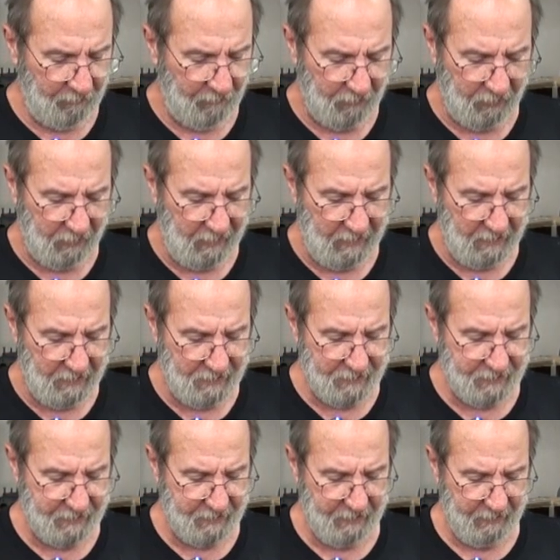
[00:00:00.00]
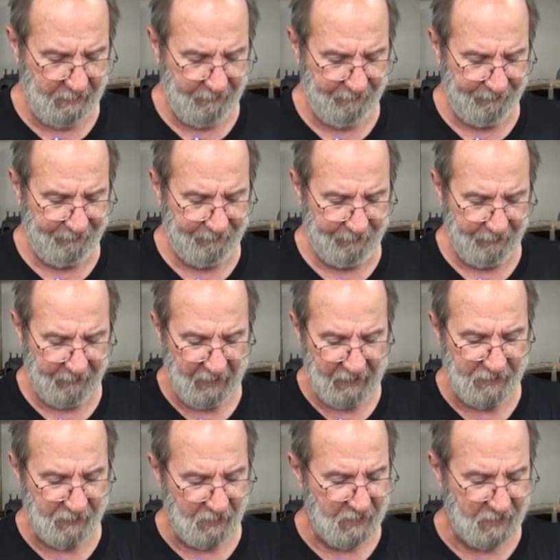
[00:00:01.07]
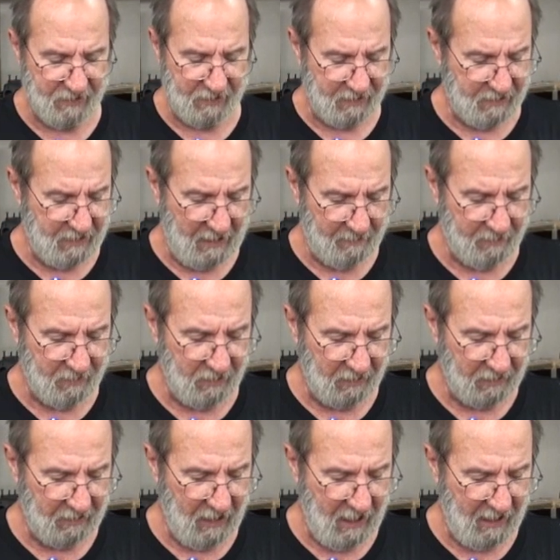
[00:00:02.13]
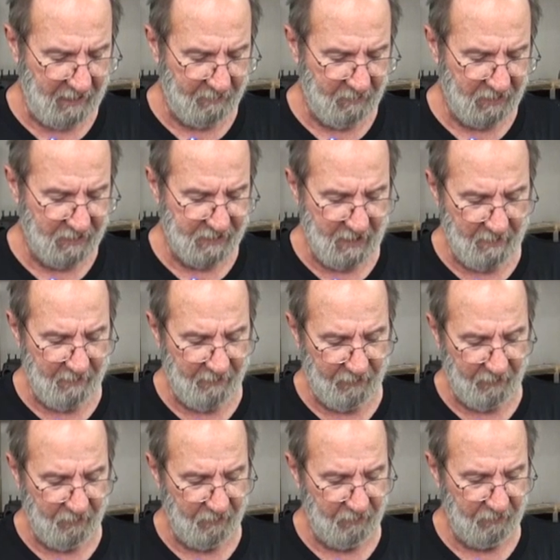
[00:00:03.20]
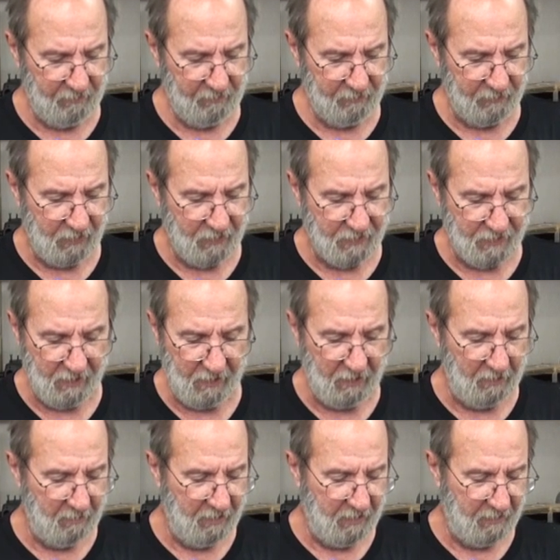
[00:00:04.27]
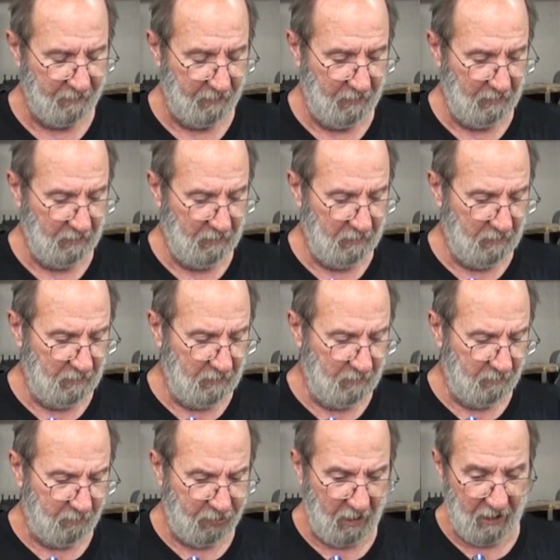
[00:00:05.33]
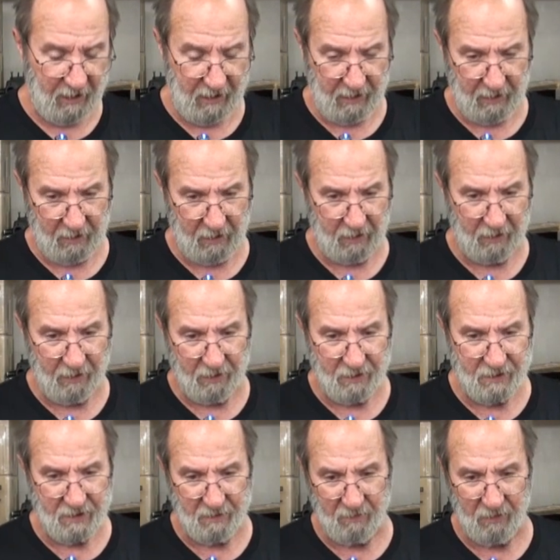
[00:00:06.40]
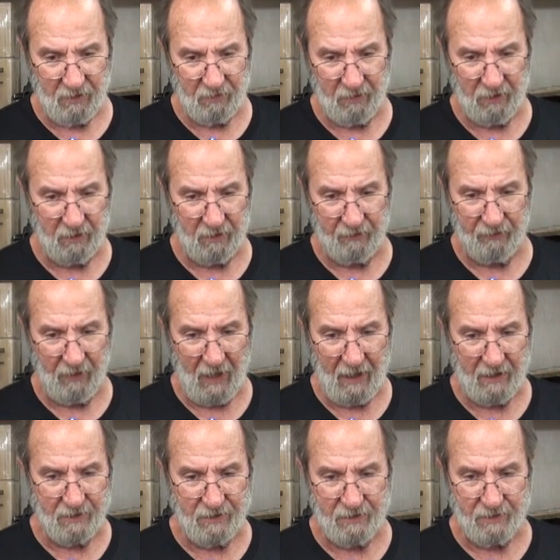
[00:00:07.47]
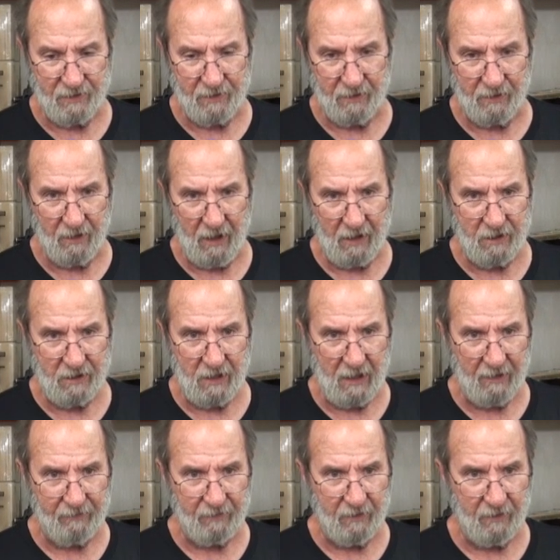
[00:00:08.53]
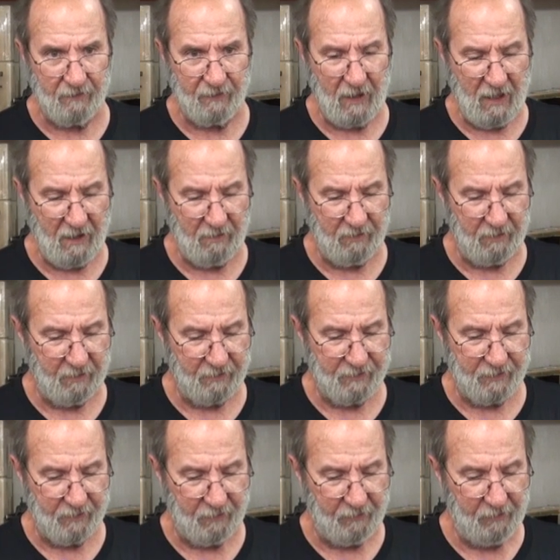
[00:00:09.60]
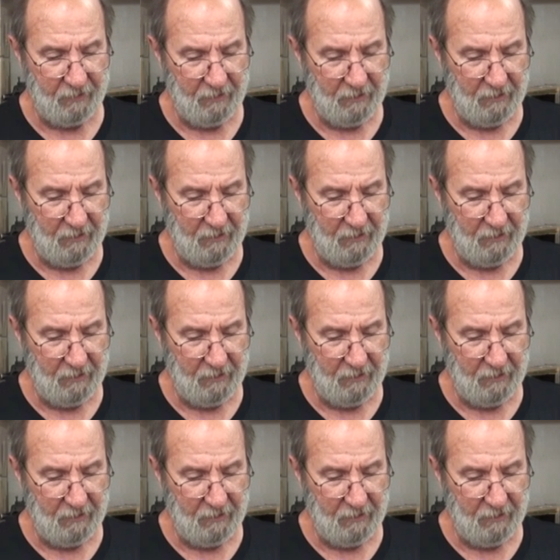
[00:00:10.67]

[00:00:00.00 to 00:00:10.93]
there is, this one's exceptionally tight, but some of them, there's a little bit of play clearance in between the flanges of the crankshaft and the flywheel. So